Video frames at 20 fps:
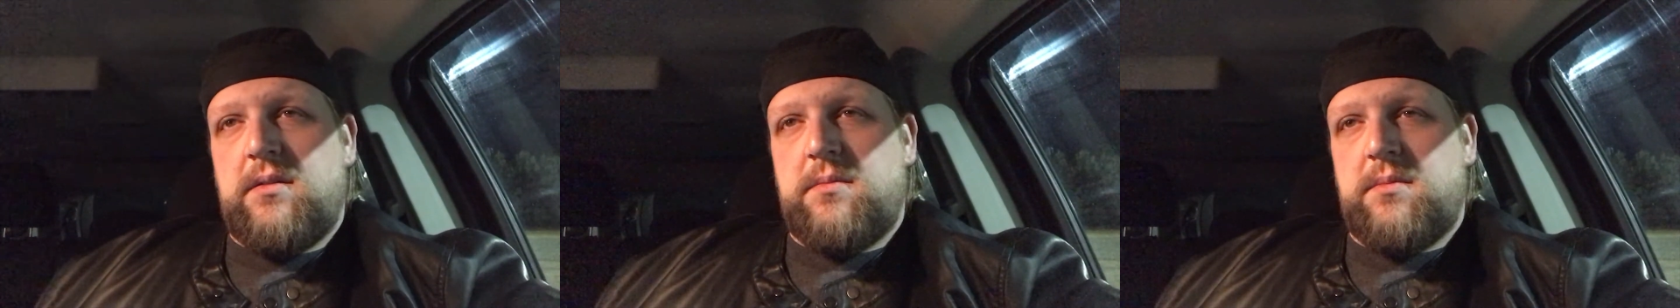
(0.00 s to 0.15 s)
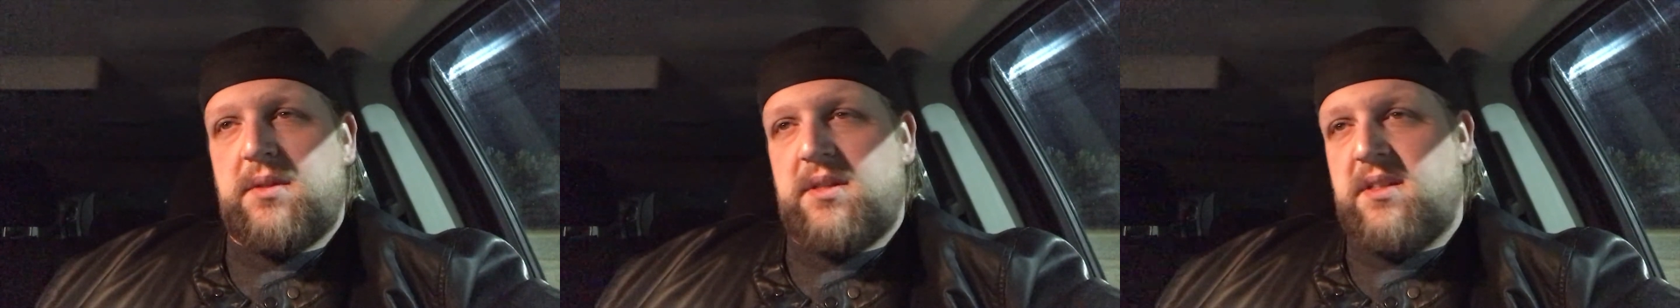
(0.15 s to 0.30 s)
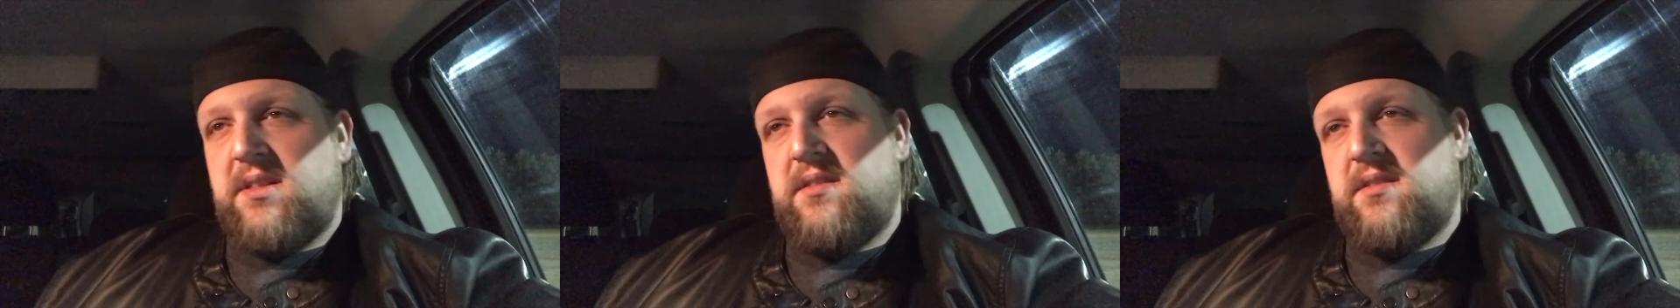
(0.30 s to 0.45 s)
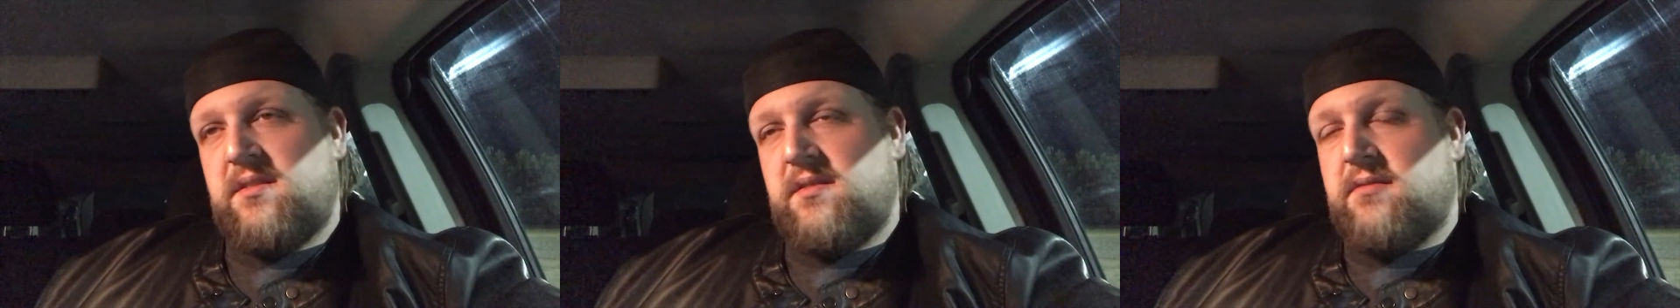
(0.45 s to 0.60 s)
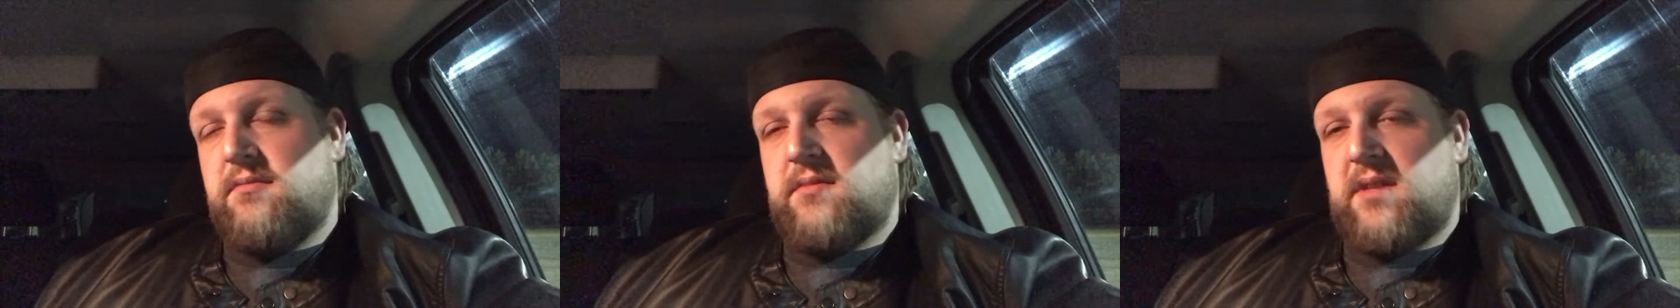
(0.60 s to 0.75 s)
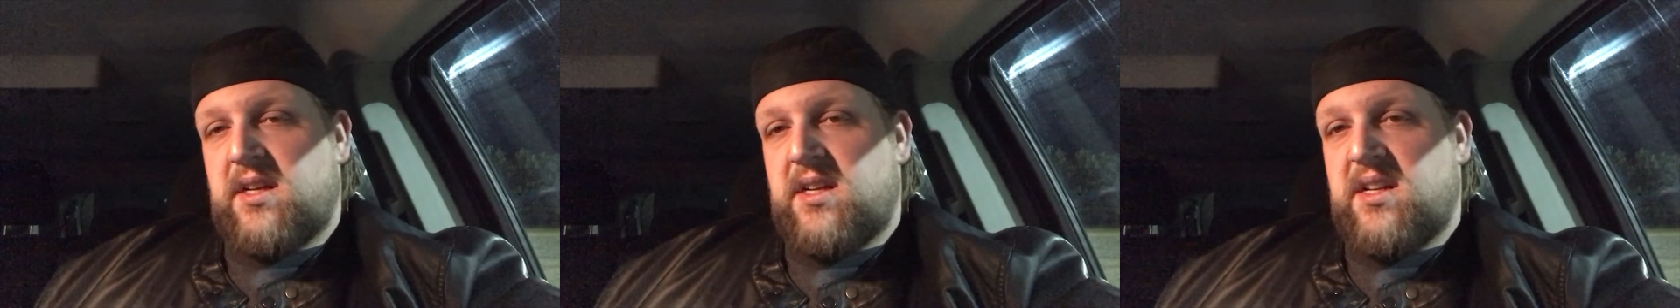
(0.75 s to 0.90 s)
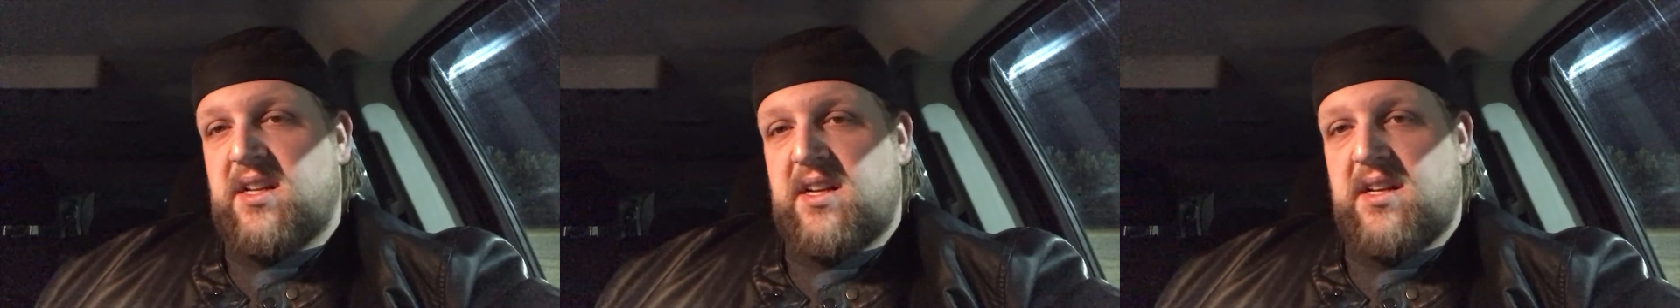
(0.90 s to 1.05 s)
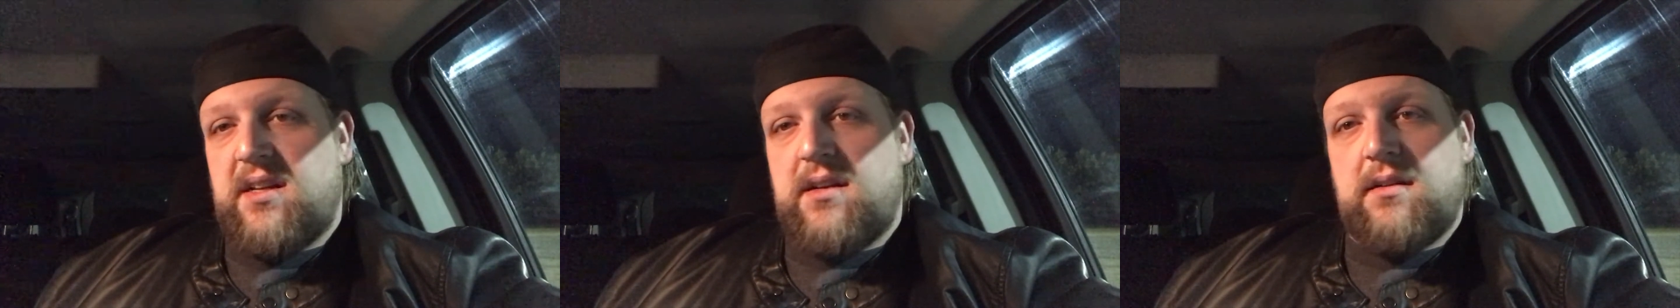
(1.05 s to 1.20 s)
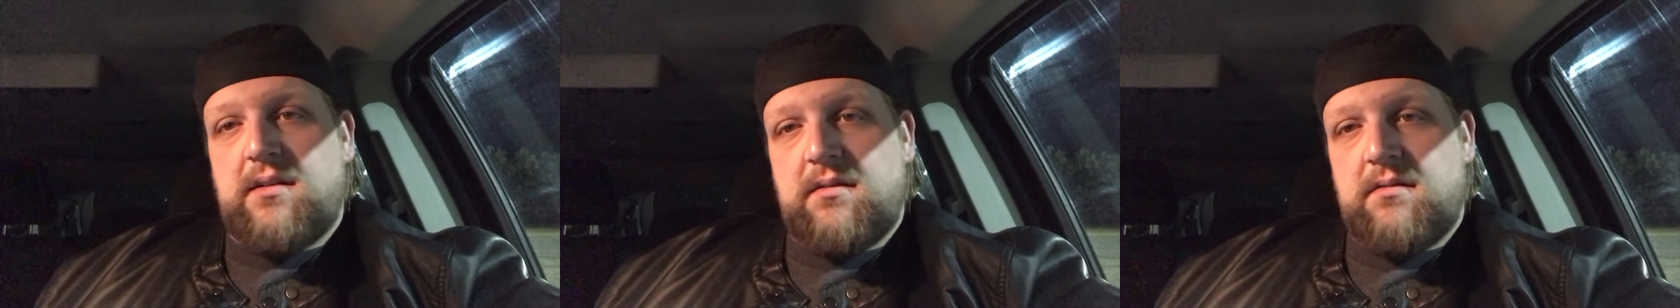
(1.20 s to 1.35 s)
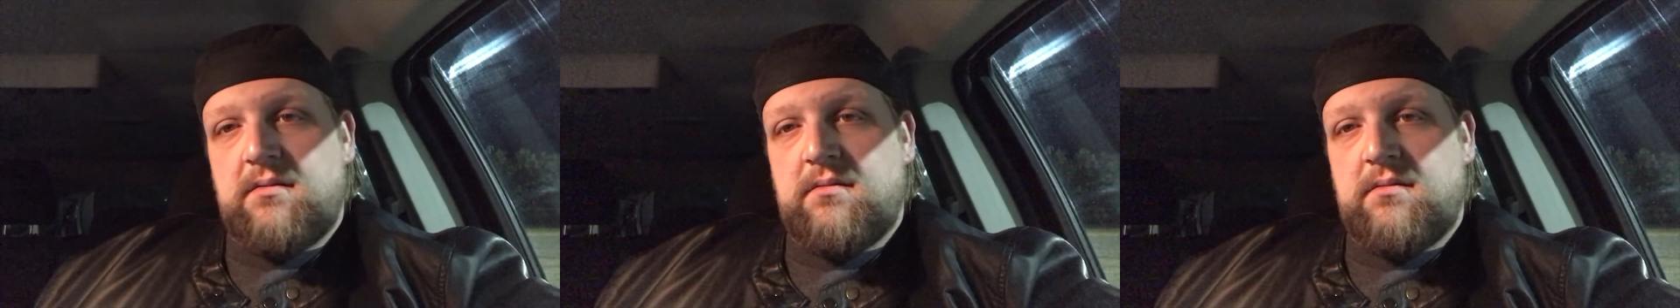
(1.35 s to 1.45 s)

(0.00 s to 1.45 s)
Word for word: but I did it,